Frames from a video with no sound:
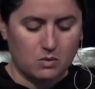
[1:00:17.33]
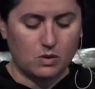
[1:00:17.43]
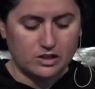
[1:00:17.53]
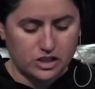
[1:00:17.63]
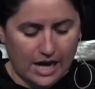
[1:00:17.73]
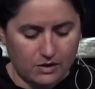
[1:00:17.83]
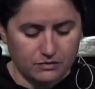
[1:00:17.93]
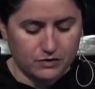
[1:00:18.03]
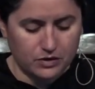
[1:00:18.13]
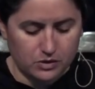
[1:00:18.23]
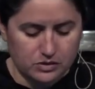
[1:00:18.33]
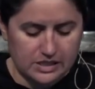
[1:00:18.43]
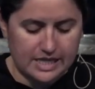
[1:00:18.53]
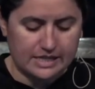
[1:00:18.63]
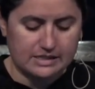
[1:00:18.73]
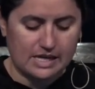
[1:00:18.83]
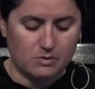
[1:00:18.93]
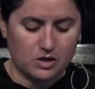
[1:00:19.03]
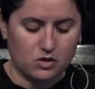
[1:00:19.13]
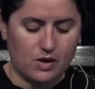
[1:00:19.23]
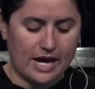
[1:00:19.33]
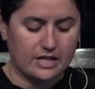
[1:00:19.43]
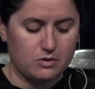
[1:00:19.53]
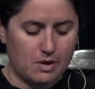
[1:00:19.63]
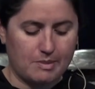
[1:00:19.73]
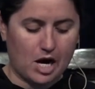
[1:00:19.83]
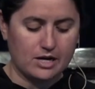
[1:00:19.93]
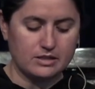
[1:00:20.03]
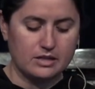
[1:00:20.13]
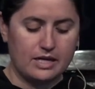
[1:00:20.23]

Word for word: Watch out for those things that would crack you apart.